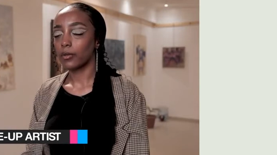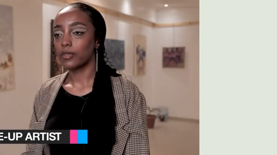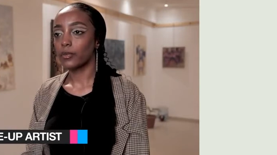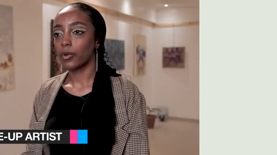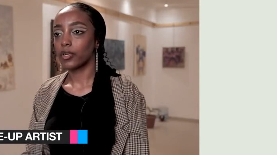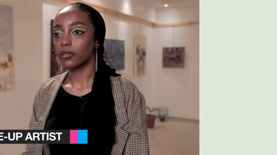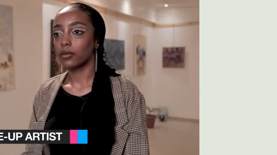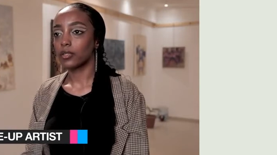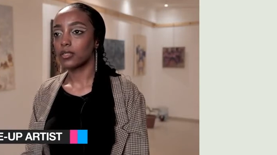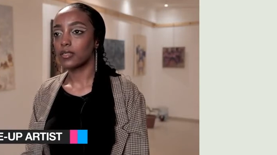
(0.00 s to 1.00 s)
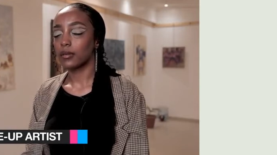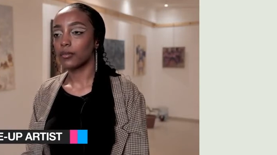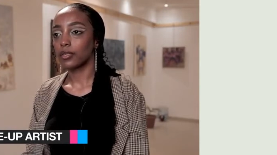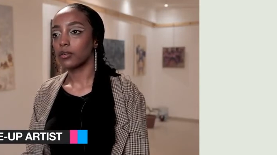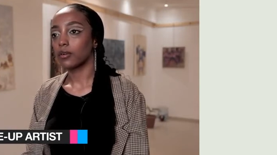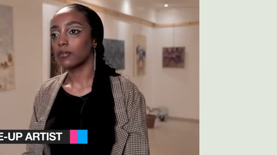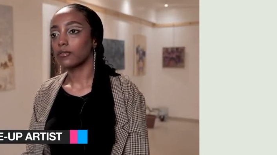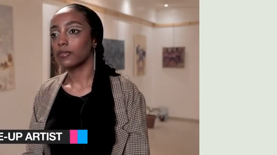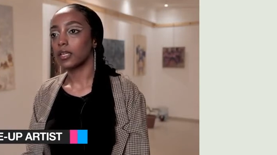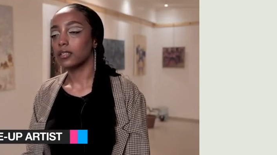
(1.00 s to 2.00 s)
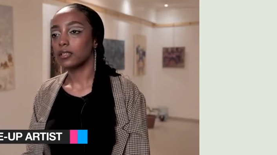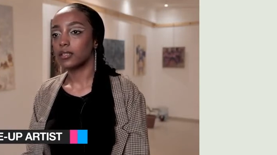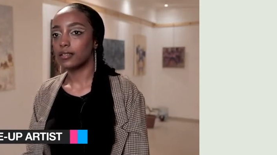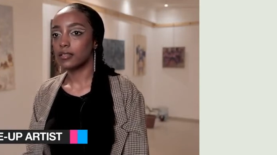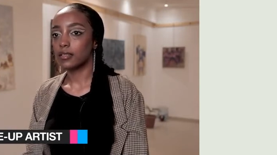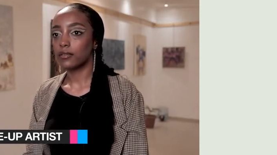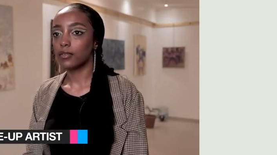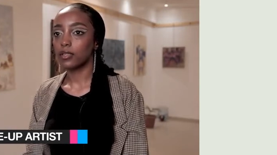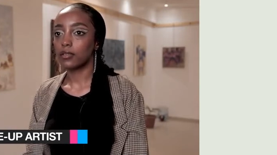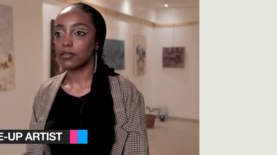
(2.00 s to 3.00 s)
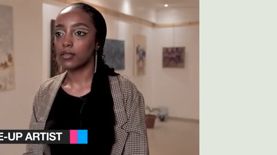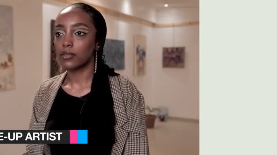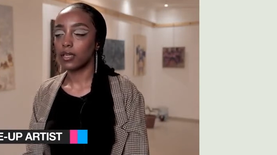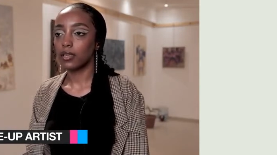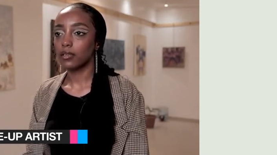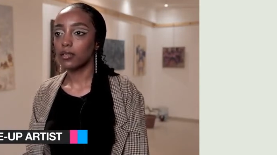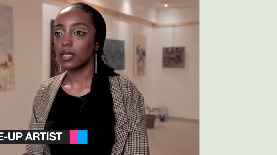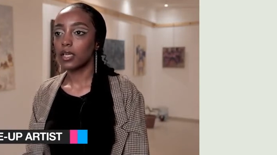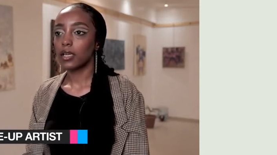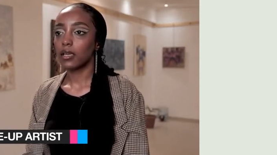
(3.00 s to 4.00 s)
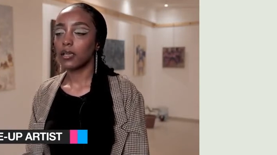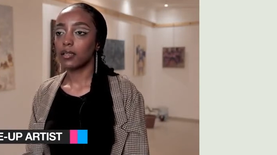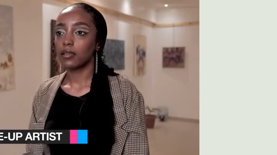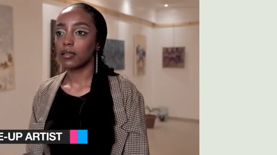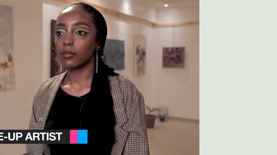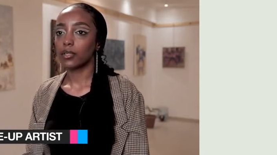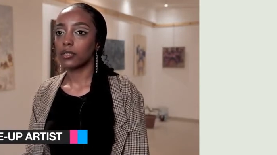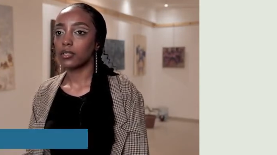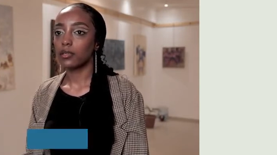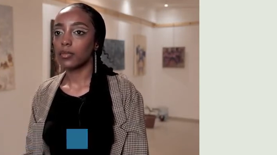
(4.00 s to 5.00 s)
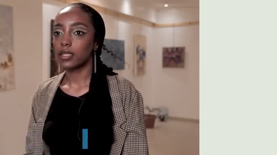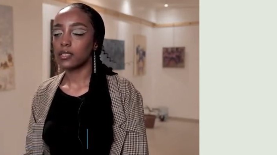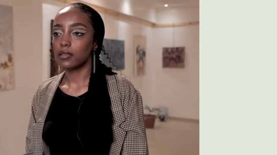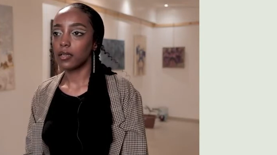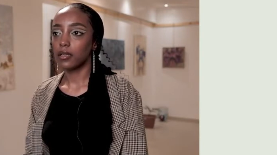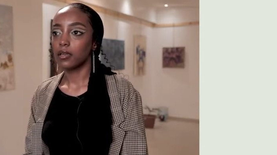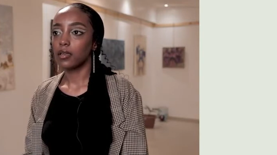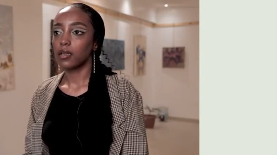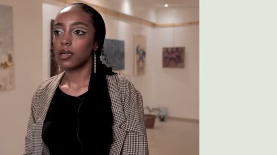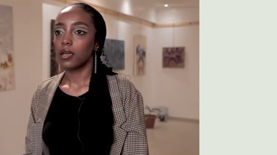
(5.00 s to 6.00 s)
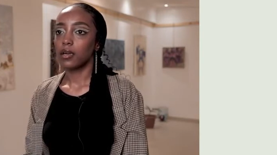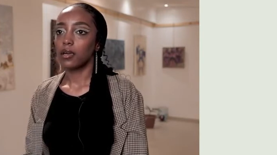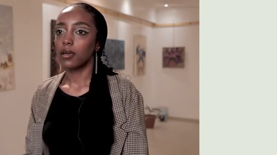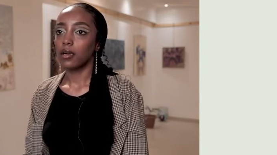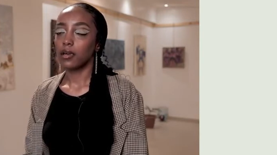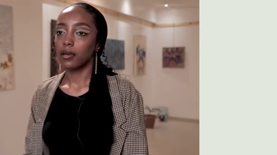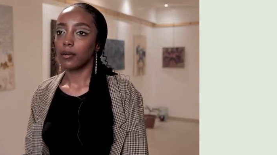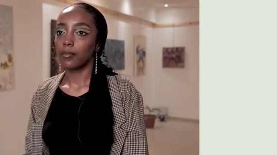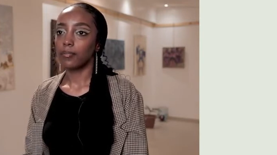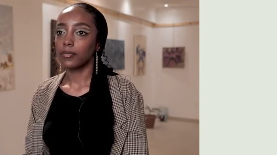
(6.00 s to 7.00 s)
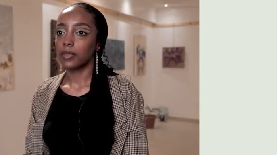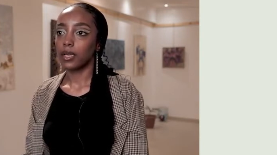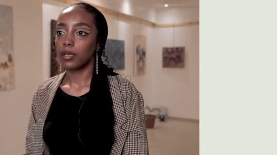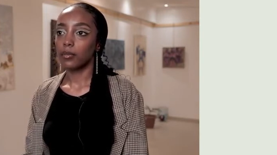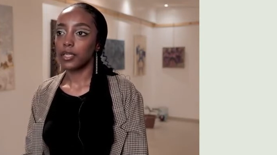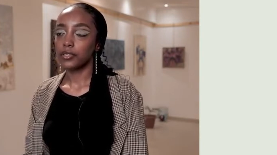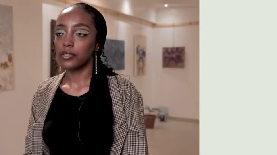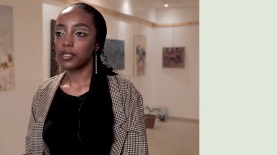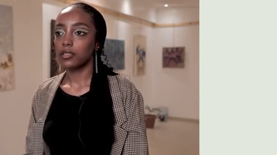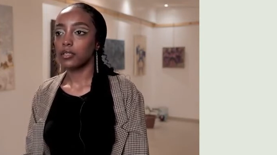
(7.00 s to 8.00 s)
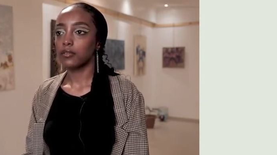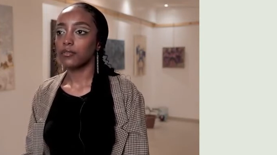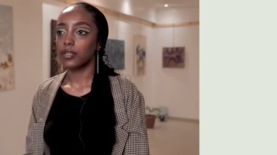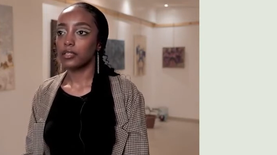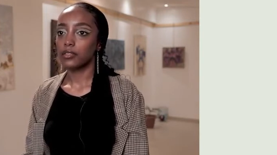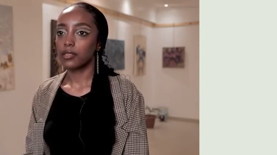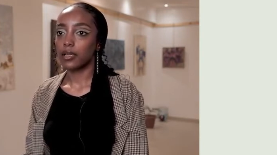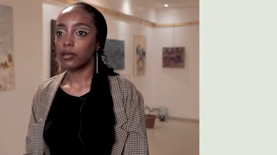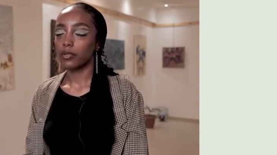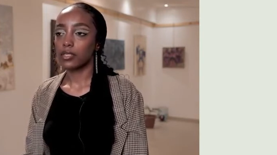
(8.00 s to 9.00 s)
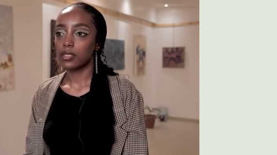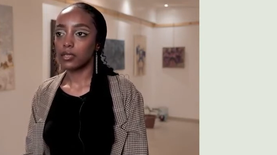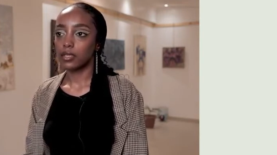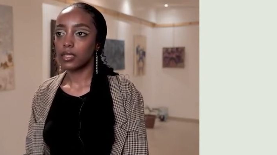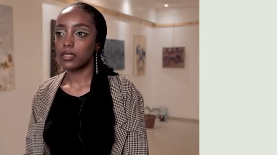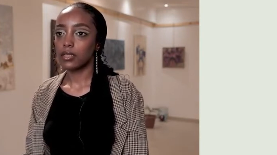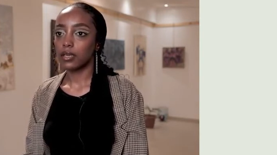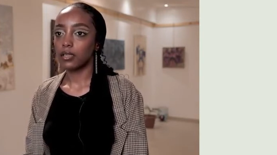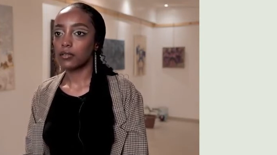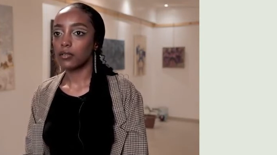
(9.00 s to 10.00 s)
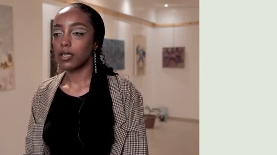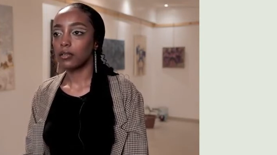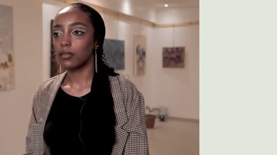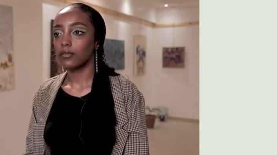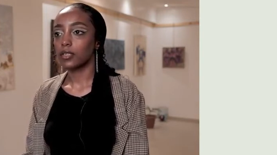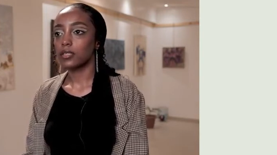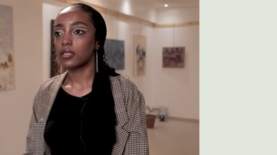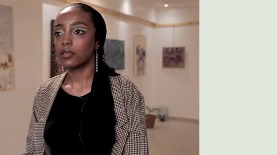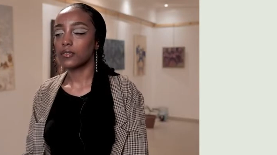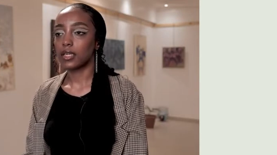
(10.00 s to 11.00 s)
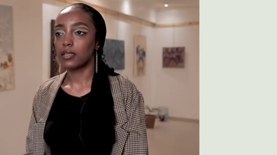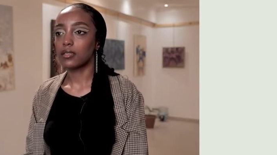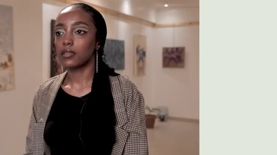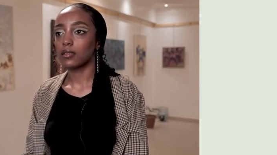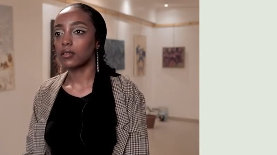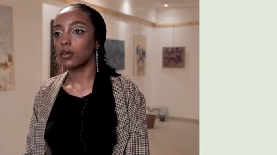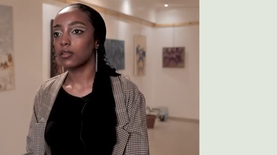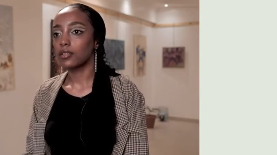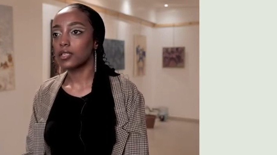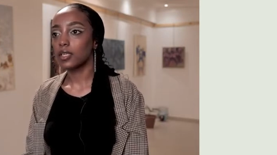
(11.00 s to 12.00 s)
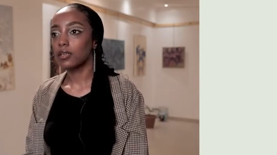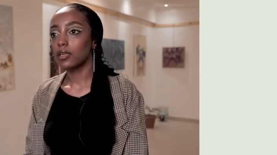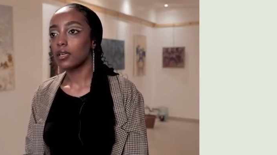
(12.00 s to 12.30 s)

was born on December of 1997 in Sudan, and I'm currently based there. I majored in French language studies at Sudan University of Science and Technology,